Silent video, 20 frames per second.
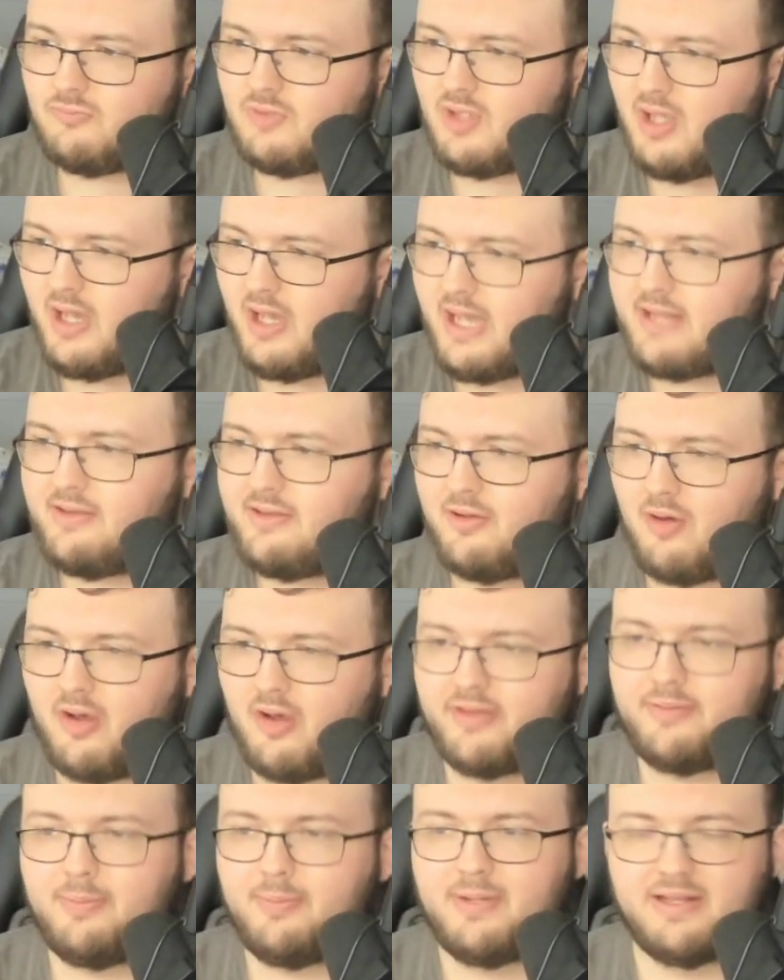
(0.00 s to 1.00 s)
right, so
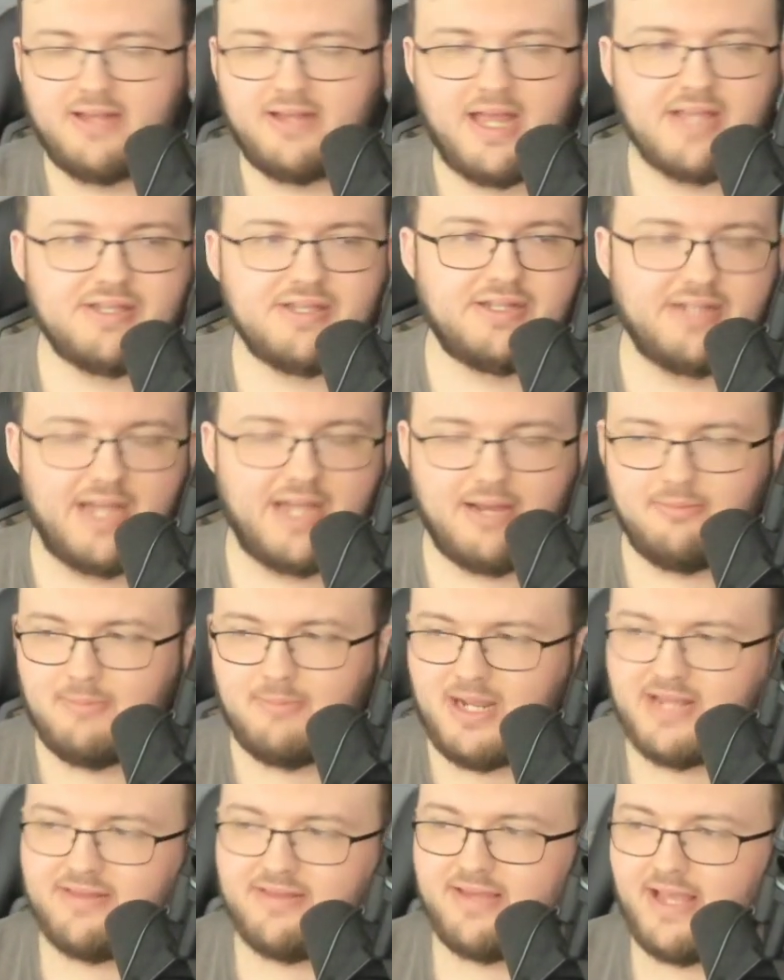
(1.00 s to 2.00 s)
Ultimate Legend, that
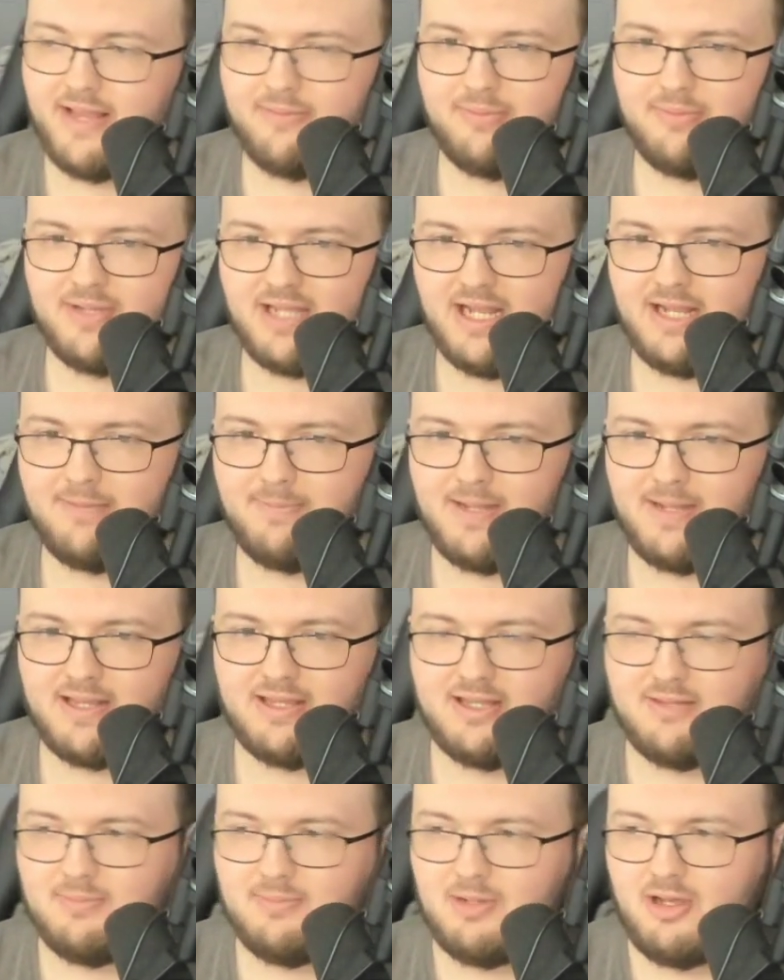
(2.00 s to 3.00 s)
made sense. We kind of
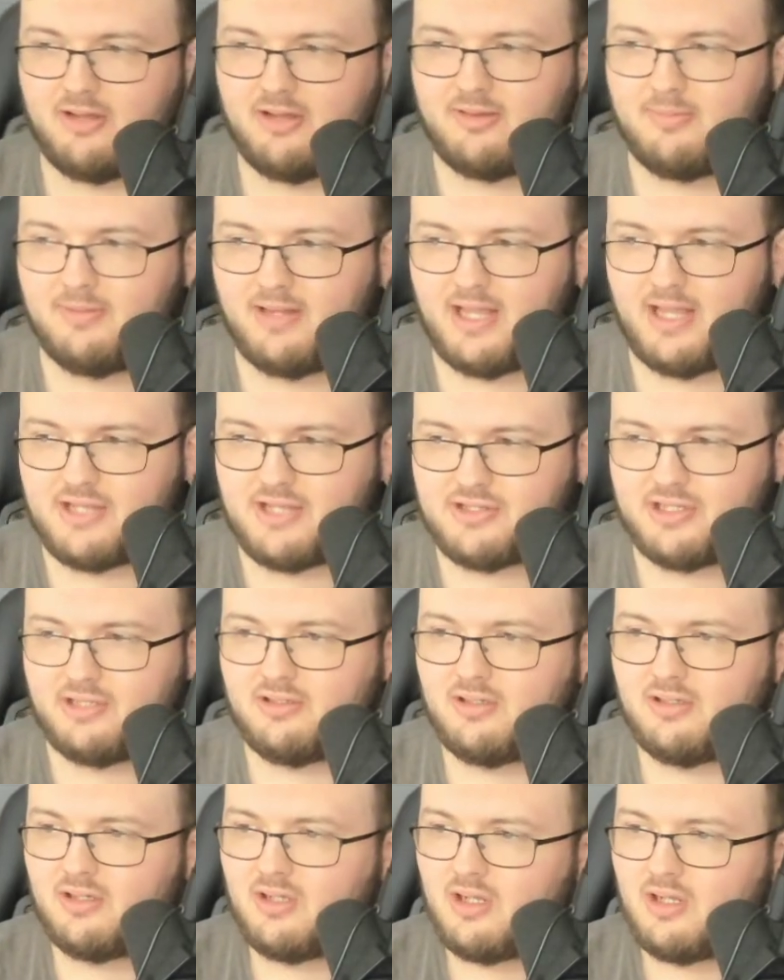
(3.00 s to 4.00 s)
expected it to be Ultimate Legend.
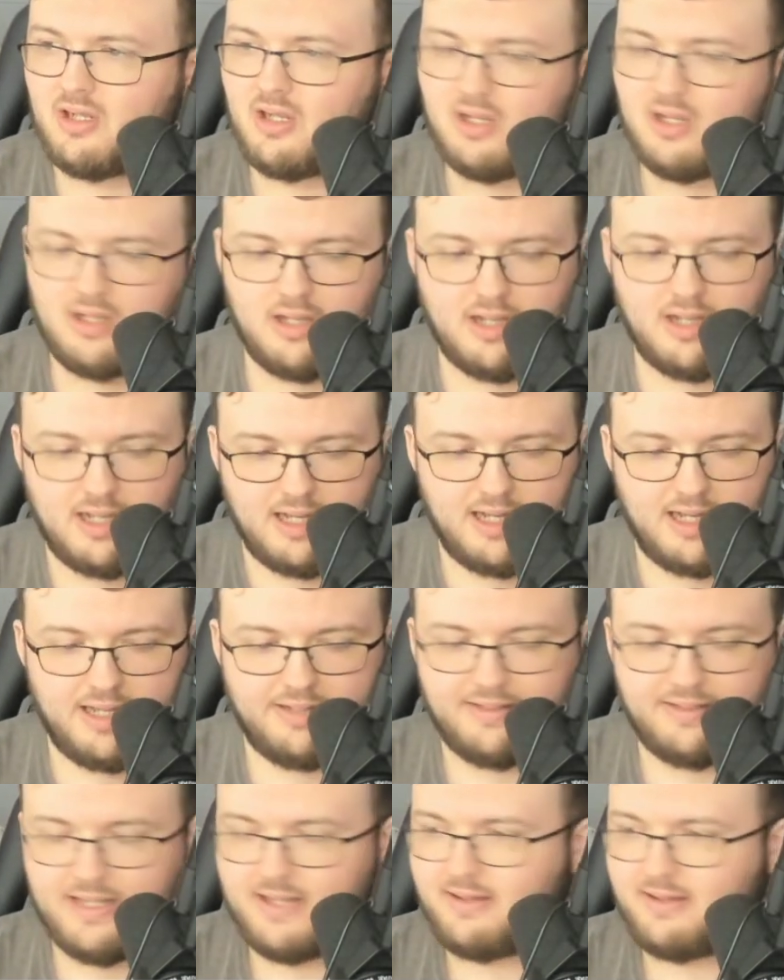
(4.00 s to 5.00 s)

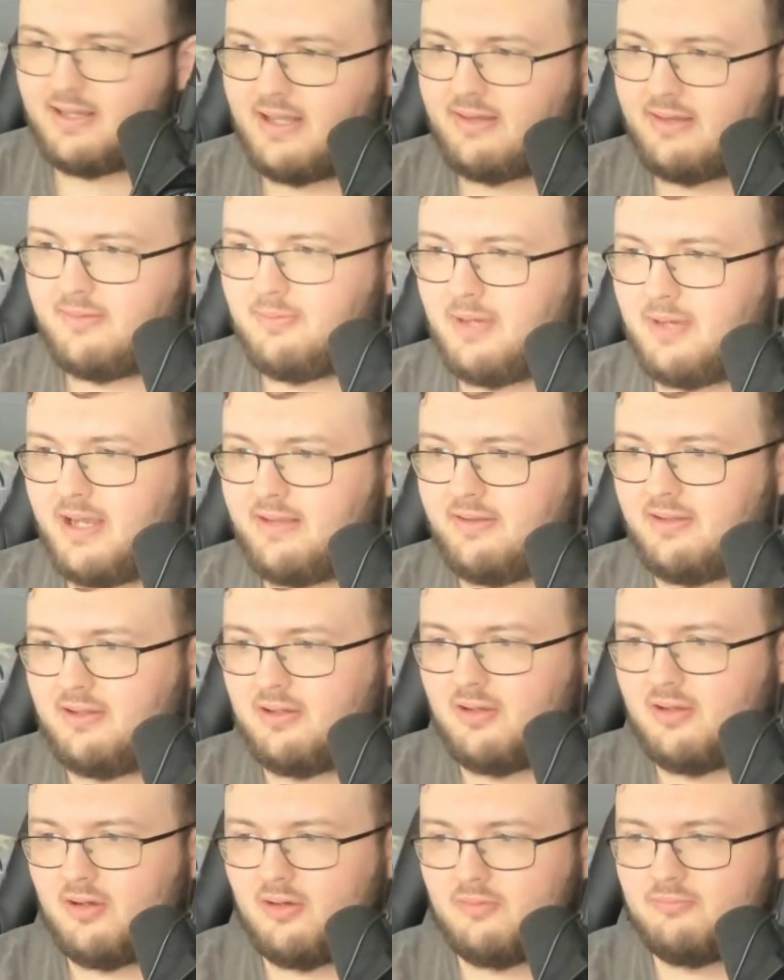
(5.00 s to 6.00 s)
That's surprising
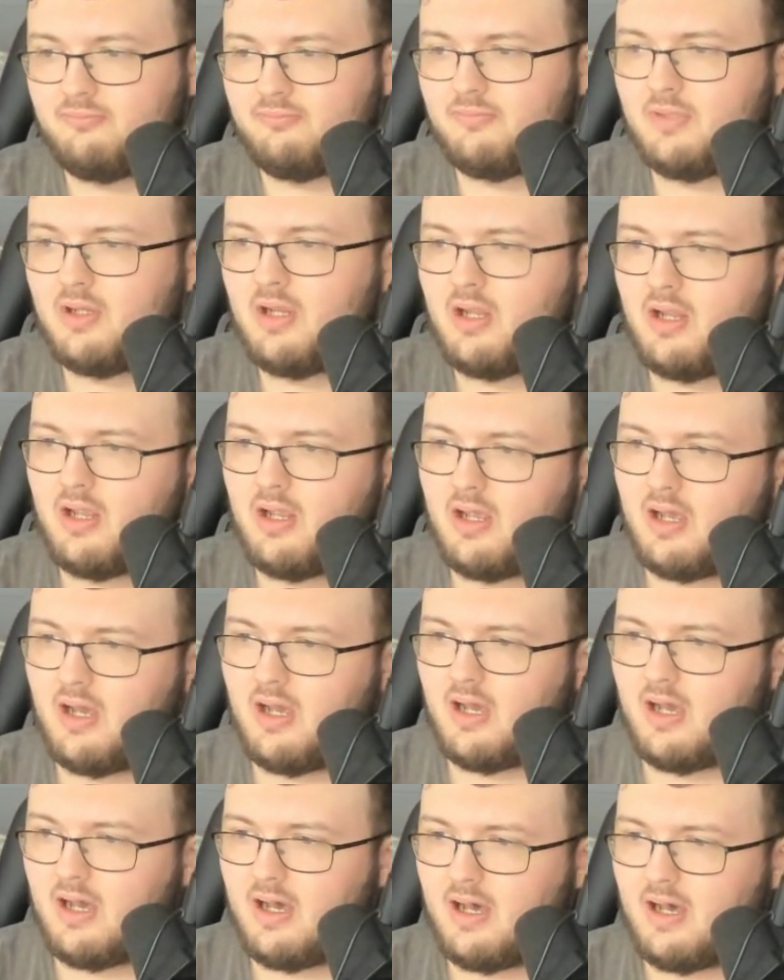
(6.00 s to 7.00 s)
at all.
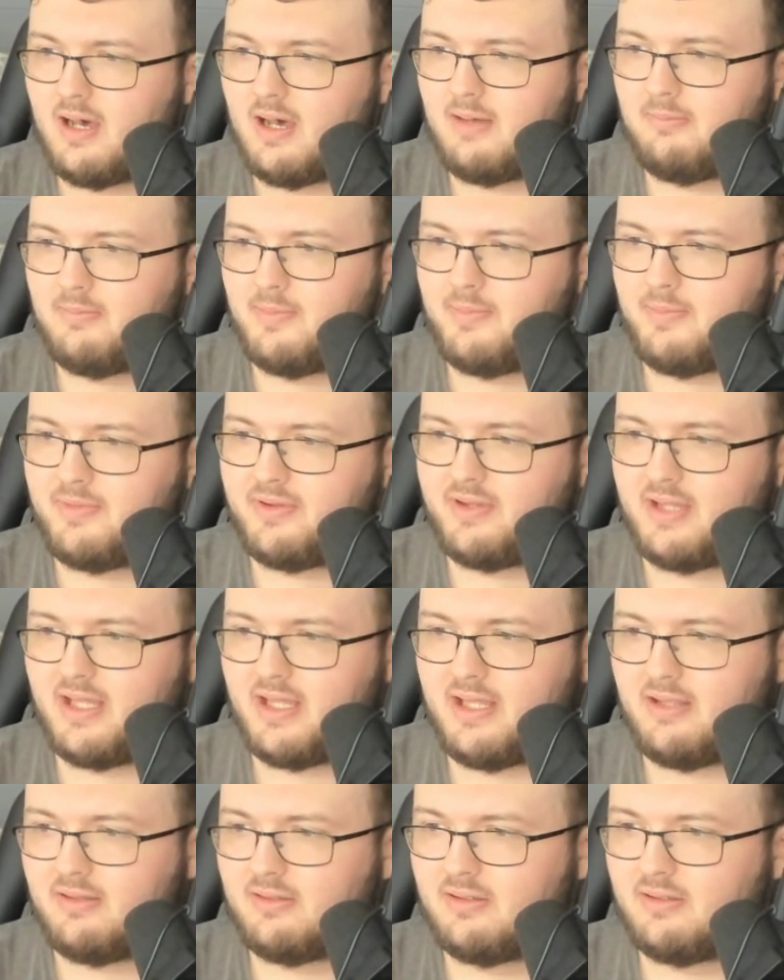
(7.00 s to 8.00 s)
Let me
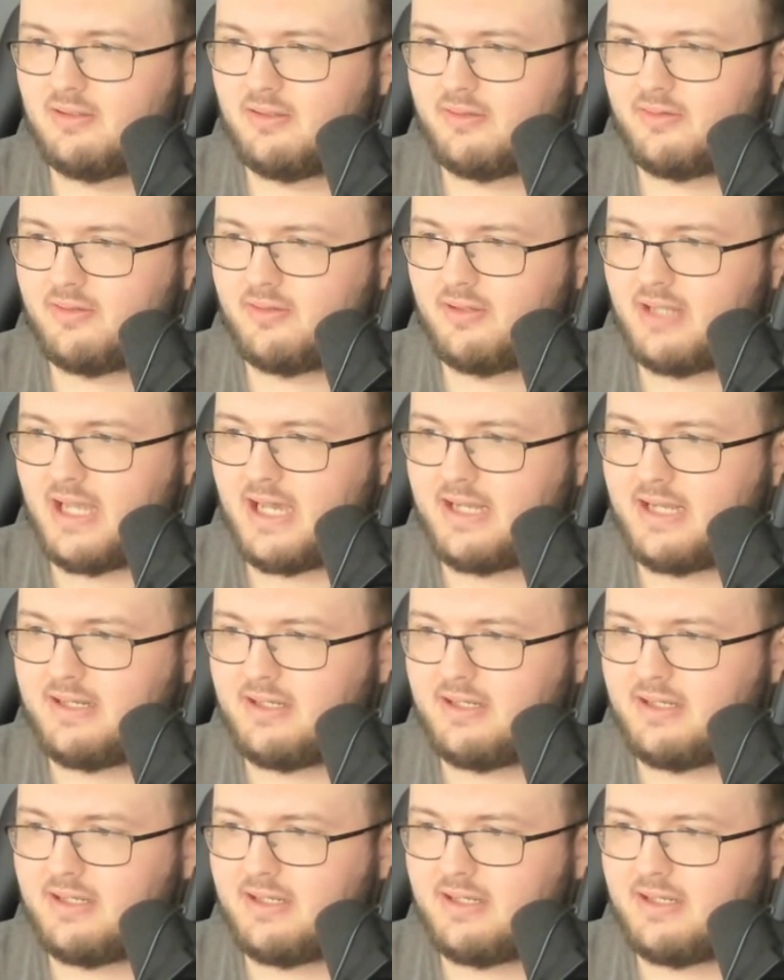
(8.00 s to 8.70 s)
see. Let's go down